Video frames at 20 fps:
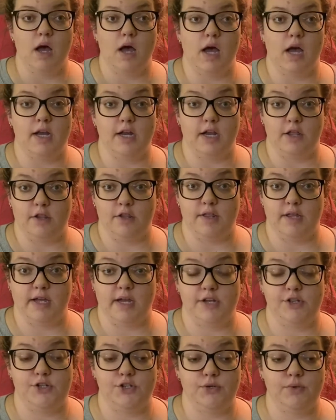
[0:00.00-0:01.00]
Another thing
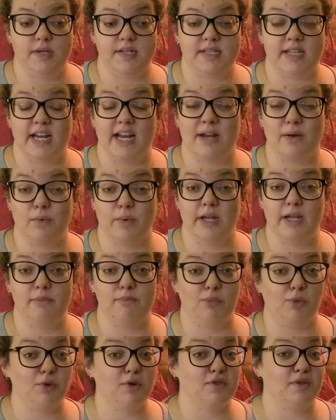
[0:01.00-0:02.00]
I do is that I read
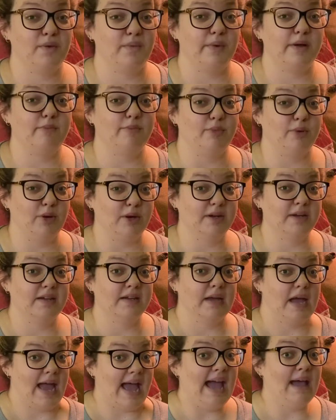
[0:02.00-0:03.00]
more than one book
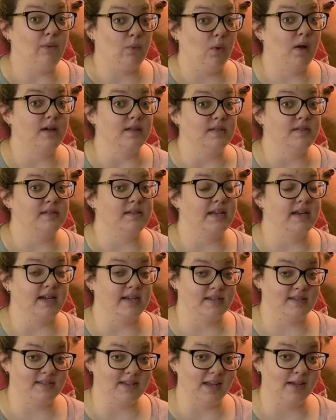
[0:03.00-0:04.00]
at once and I
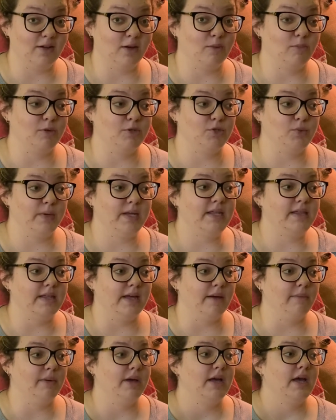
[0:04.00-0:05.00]
cycle between
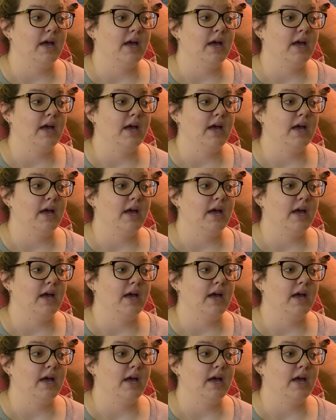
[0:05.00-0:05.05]
them.